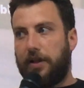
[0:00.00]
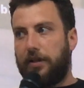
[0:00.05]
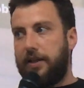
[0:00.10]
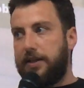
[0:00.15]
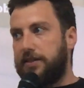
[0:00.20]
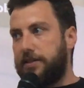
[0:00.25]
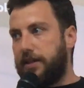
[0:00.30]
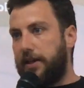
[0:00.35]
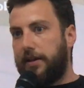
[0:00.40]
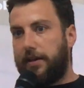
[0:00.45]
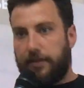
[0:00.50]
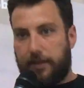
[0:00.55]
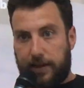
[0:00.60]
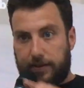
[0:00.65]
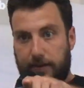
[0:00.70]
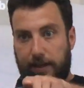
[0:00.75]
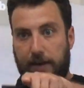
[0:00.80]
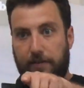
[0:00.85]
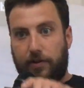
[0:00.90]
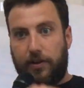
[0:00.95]
my listing, and
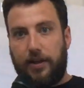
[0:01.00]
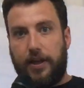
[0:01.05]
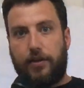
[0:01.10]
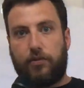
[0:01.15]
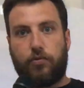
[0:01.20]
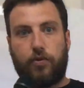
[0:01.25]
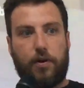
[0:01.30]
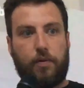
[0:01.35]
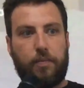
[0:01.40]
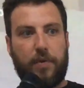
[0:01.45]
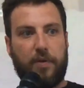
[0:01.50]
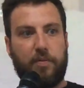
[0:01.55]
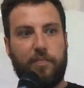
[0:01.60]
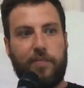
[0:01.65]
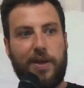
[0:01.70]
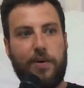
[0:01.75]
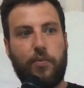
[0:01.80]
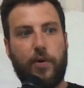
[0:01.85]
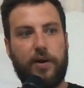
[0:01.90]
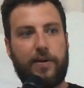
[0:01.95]
then they have a link to
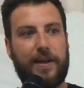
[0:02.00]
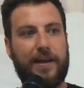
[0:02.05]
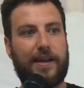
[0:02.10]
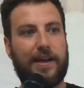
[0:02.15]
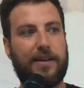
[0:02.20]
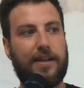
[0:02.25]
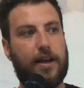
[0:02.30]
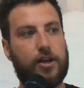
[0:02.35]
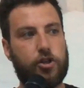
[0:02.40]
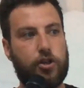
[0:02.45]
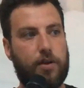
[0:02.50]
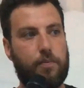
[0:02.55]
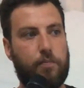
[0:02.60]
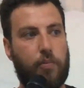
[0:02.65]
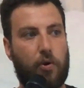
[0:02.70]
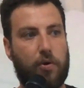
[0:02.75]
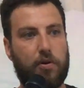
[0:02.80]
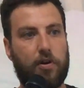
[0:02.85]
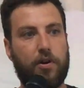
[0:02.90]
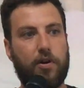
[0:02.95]
Airbnb where they can actually
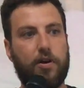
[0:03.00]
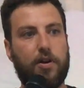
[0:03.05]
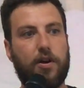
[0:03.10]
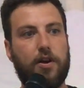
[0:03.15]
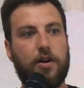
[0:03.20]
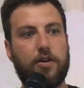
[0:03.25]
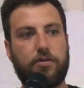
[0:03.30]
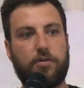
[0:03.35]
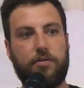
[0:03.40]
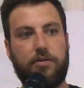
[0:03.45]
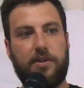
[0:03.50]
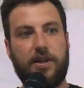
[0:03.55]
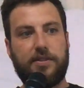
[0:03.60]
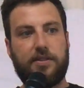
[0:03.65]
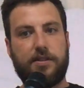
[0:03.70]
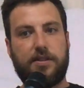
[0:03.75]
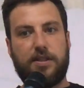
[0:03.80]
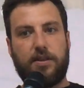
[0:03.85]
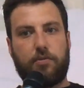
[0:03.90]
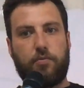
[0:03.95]
book. So
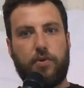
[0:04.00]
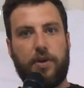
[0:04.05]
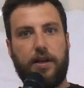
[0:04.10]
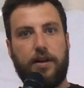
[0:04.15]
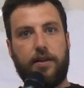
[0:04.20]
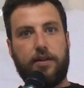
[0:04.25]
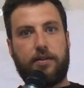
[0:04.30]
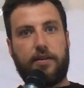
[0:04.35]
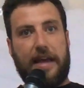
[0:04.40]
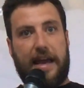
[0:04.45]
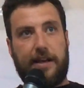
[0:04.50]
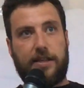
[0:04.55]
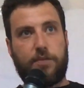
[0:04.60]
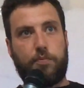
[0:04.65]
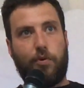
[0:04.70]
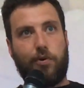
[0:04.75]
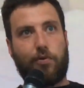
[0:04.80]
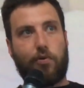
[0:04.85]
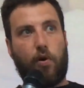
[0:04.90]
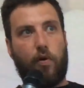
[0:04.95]
this is a really
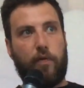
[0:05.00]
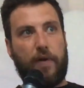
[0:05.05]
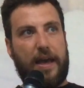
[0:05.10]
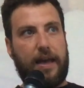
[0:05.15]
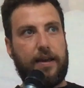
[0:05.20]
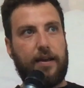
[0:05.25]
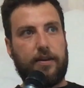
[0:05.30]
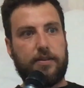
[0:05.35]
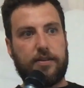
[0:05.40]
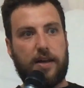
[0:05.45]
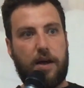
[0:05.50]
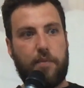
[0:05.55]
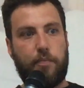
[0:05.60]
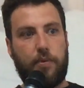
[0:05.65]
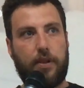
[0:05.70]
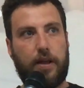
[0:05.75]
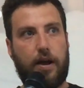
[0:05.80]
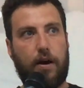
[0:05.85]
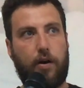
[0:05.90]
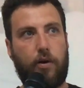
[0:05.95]
textbook growth hacking
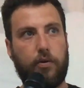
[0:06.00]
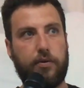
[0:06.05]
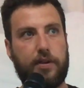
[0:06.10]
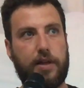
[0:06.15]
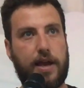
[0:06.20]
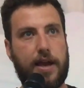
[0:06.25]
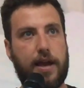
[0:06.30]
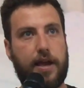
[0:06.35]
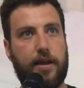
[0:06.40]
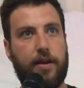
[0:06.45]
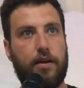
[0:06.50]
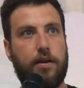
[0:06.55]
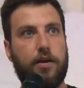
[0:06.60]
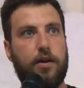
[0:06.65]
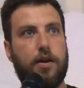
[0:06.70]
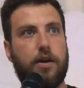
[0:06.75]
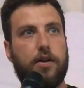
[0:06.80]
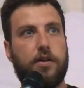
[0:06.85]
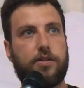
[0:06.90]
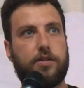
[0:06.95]
example, how they
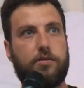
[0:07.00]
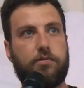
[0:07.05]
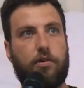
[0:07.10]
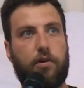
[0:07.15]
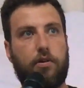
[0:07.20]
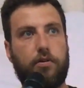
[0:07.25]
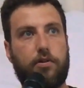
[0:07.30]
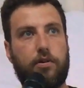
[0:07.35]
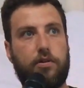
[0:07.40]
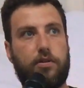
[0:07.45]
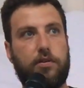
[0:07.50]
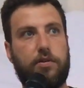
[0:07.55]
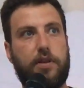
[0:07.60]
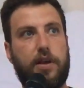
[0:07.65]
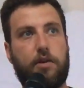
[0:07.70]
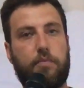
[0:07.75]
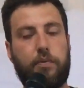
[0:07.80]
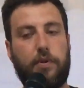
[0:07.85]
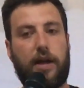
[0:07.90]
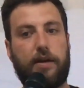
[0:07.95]
started
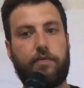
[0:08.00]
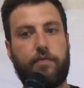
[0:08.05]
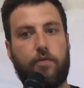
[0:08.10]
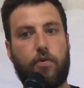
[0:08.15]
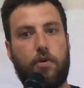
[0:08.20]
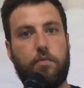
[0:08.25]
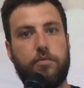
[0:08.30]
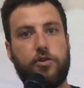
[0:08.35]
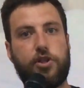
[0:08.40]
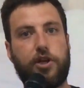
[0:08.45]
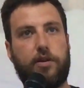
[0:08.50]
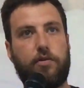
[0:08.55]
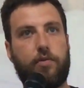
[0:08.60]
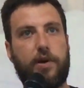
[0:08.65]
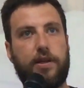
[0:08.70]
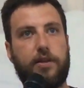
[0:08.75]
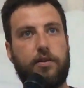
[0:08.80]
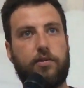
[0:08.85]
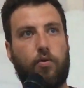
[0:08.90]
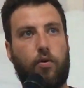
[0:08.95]
their platform,
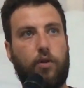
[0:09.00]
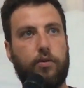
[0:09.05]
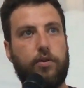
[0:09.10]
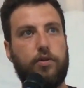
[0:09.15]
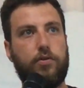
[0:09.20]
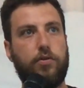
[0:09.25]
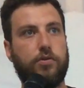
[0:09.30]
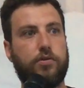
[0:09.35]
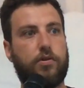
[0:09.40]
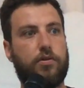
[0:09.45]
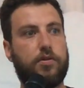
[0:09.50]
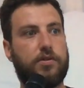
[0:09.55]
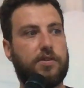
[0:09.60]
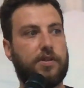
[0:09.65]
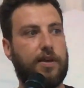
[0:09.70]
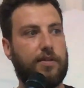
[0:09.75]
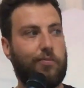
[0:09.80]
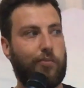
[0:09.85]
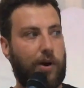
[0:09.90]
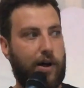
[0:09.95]
generated all the
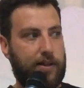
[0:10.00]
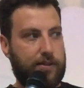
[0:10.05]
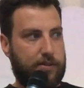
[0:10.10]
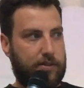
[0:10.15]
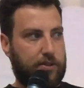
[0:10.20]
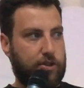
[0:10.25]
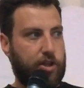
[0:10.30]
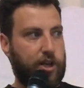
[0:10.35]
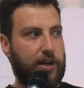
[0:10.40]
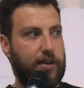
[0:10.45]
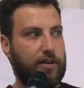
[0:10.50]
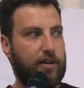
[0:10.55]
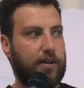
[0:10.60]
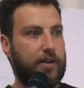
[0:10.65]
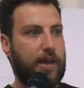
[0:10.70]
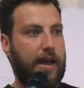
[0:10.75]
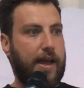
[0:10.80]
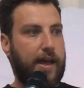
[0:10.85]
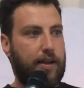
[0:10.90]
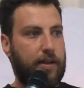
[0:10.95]
users at once, chicken
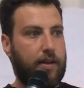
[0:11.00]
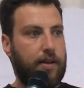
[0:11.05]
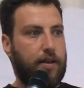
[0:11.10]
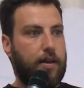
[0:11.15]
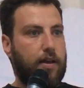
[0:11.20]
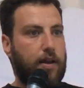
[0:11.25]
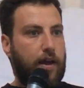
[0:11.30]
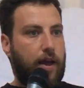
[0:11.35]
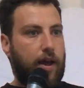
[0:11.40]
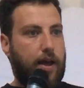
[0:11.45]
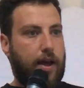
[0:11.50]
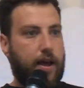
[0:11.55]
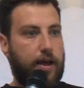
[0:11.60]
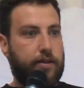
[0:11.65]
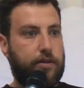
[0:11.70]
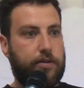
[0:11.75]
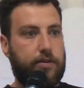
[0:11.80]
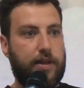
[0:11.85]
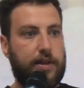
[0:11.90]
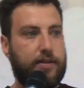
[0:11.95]
and egg,
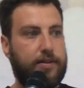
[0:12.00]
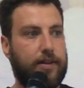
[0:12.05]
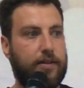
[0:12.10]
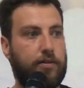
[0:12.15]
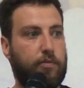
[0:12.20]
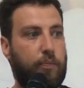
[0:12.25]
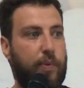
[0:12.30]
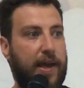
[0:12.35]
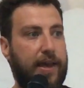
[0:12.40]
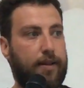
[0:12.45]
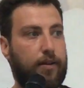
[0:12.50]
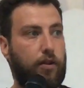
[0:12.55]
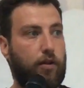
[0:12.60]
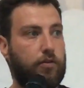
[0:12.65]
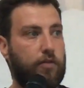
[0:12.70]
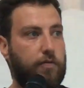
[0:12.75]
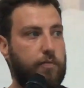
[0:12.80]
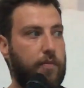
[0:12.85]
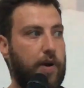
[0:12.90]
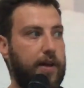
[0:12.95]
and they didn't pay a
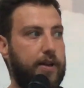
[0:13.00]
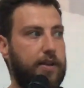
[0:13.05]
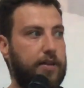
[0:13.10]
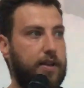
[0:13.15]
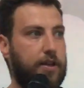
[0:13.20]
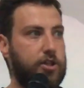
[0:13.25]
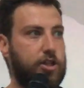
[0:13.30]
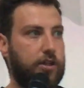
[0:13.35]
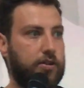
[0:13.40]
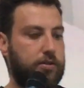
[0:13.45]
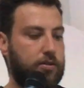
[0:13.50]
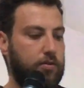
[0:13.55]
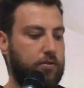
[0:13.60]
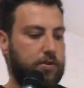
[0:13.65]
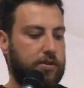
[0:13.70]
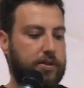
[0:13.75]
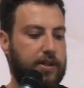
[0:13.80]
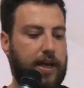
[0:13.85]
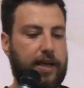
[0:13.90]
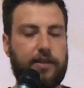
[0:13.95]
lot of money, they just
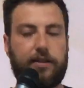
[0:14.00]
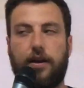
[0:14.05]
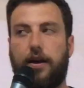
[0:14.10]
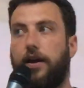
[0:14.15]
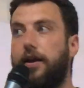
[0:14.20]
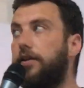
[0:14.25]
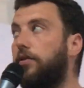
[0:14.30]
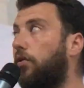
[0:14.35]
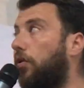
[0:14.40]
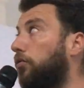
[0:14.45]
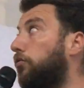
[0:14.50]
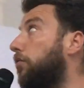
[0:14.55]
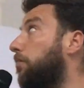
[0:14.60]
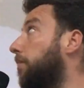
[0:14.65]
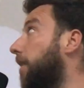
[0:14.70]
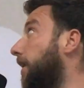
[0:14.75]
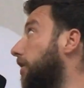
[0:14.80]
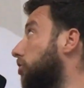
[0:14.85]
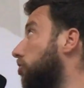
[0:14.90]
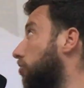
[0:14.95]
used data and
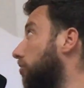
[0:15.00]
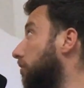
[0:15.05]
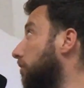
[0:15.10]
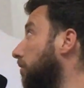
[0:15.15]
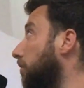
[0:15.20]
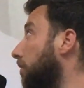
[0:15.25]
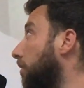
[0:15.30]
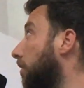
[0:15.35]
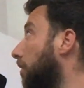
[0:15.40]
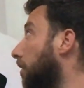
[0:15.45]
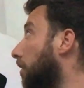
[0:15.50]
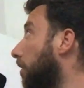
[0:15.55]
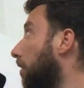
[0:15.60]
automation.